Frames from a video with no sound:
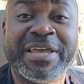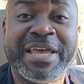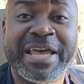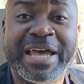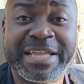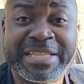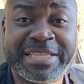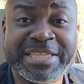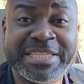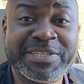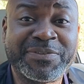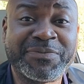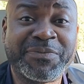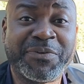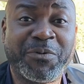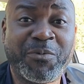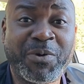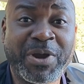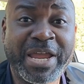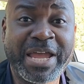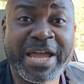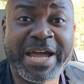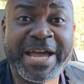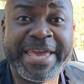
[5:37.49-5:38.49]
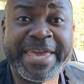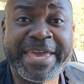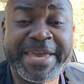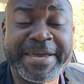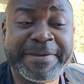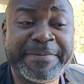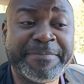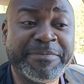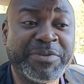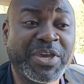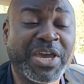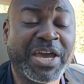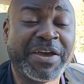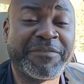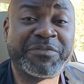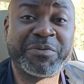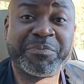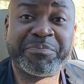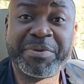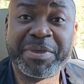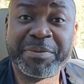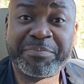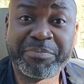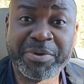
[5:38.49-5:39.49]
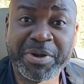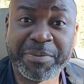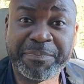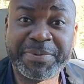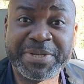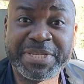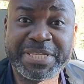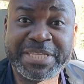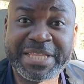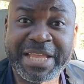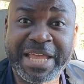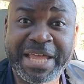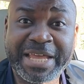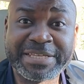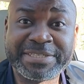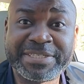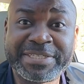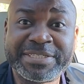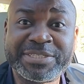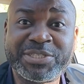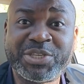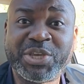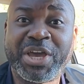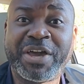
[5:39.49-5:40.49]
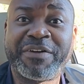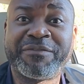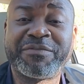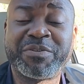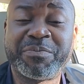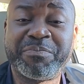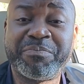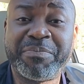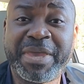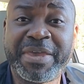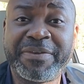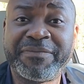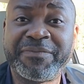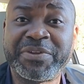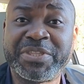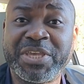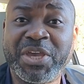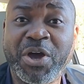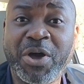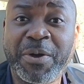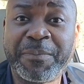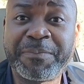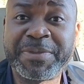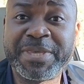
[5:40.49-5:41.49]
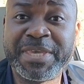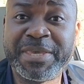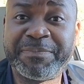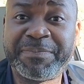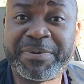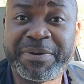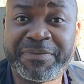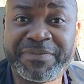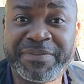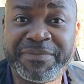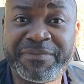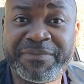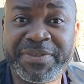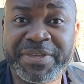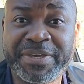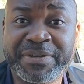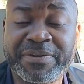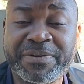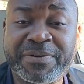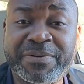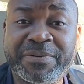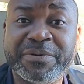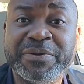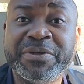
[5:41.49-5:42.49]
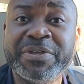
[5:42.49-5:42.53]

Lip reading: At least for where I am, you have to pay property taxes, you have to pay for the upkeep of the vehicle,